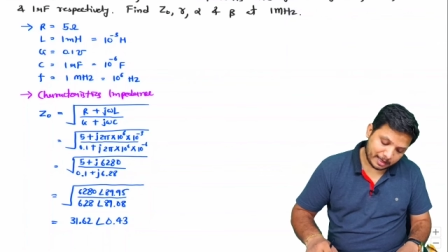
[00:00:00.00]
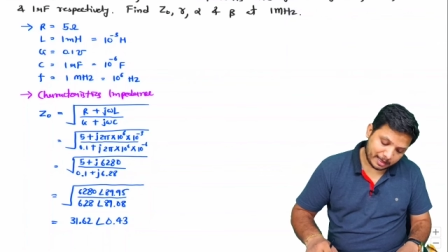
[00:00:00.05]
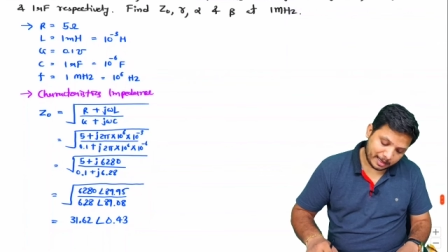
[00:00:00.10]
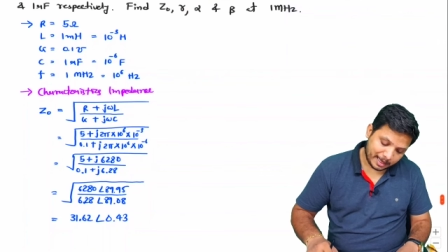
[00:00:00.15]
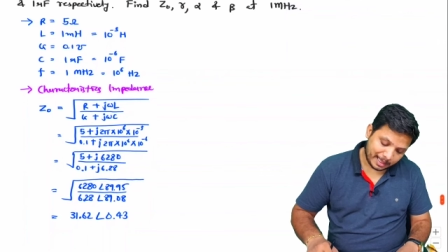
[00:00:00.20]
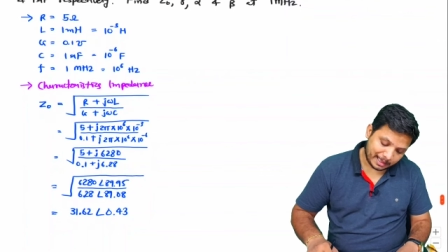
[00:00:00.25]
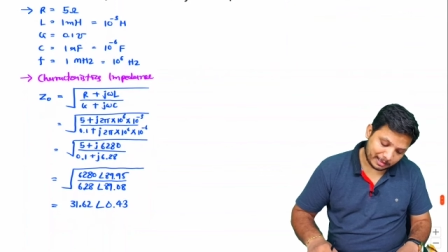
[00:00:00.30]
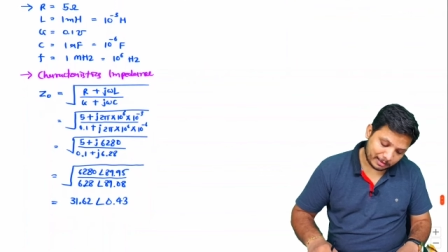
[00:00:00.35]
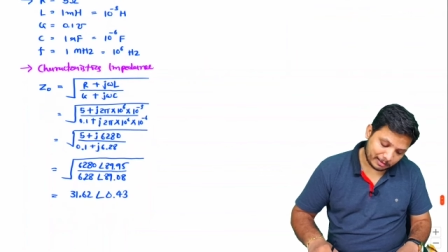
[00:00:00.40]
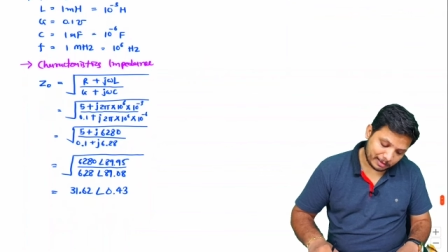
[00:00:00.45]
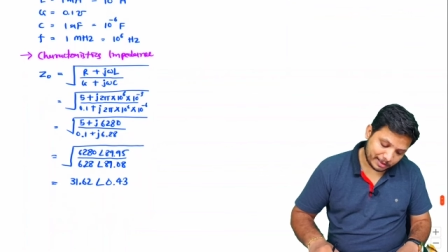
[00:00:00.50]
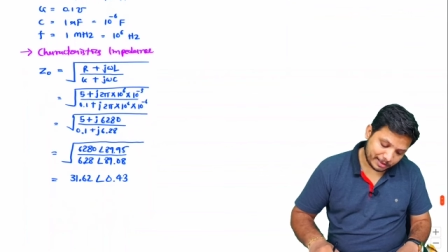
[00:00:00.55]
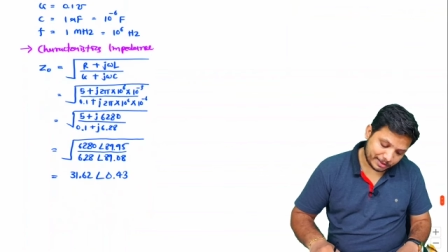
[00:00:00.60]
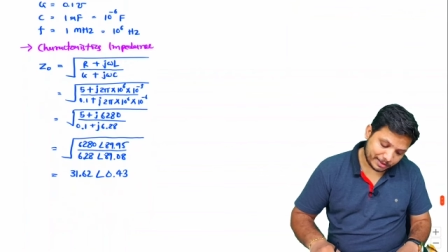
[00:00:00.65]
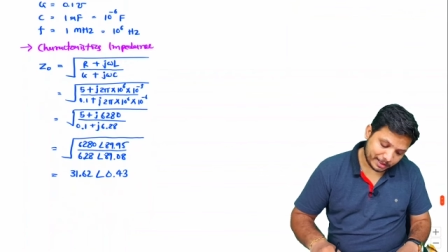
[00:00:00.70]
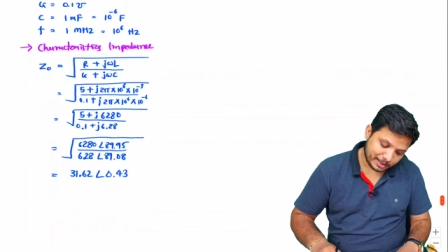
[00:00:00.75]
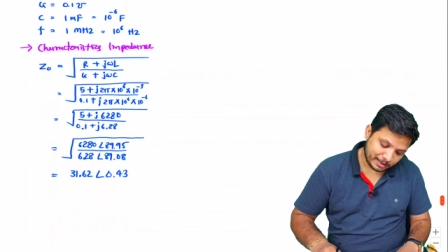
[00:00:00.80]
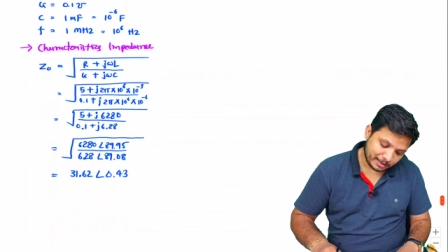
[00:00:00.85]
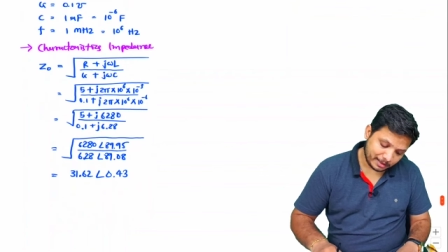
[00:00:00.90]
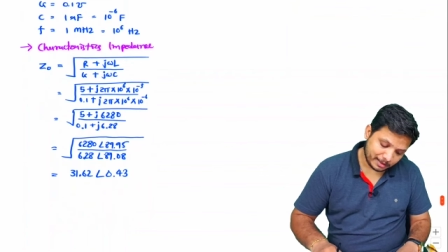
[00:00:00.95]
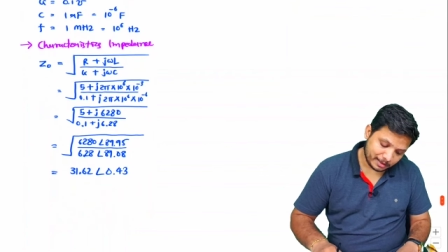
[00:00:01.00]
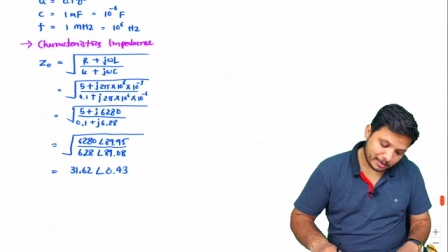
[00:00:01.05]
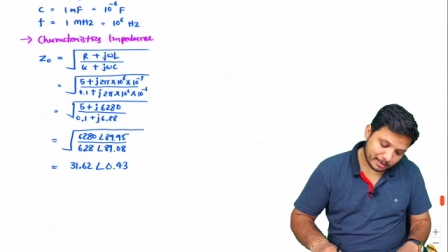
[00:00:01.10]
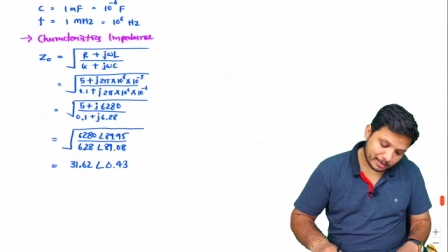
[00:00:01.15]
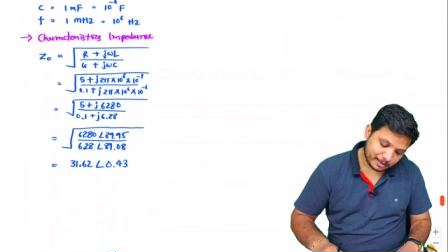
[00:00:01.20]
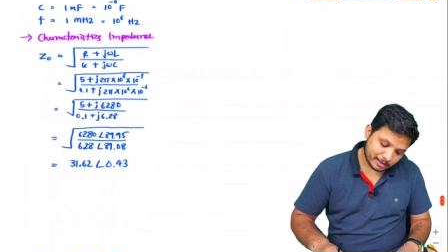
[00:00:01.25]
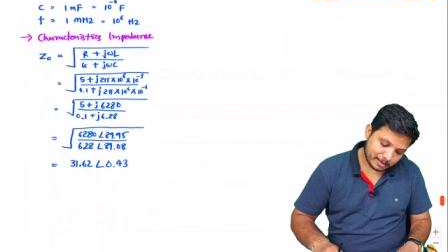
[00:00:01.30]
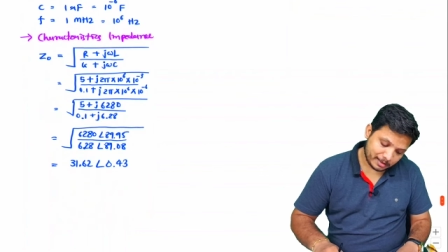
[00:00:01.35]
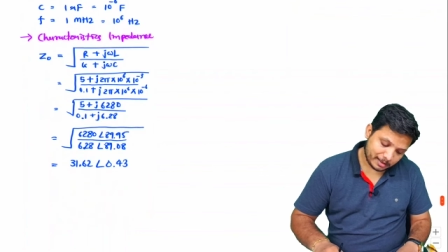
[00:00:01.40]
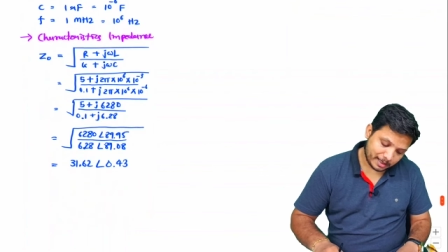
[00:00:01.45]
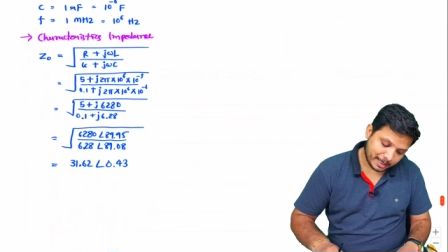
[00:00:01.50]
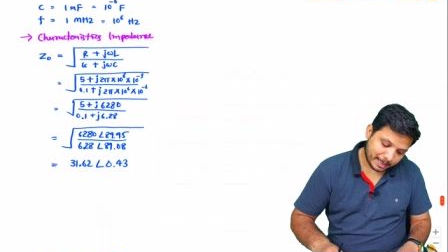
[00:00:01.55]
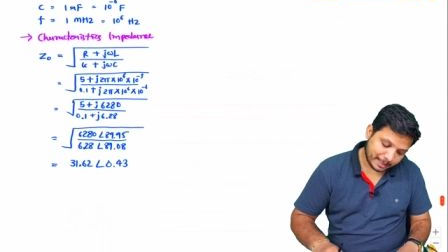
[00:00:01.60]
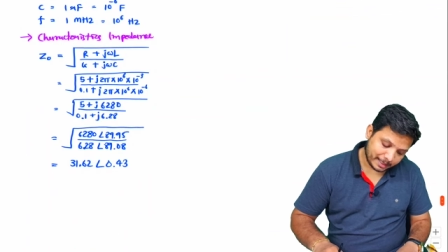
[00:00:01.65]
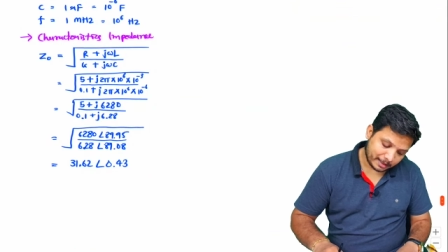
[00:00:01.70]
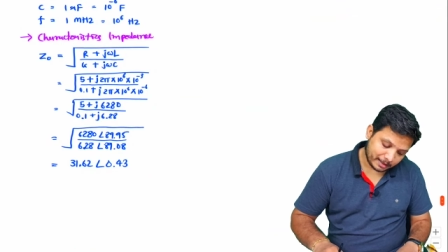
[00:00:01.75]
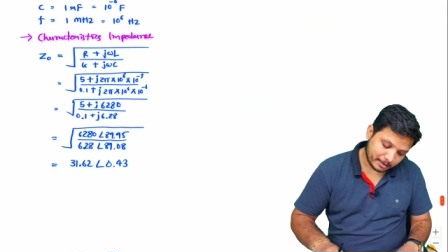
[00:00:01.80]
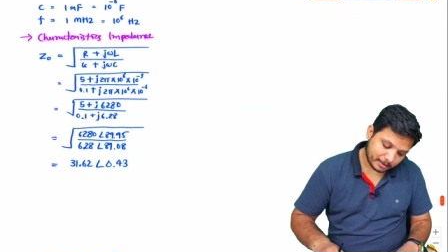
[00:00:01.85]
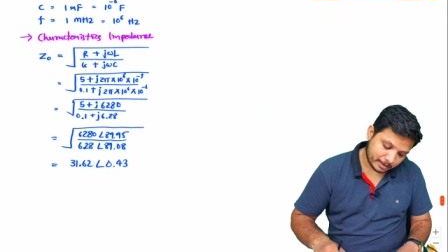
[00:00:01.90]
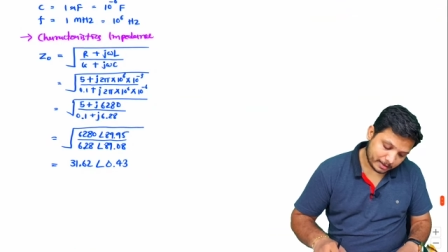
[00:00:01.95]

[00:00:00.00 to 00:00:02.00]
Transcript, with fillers: calculation, right?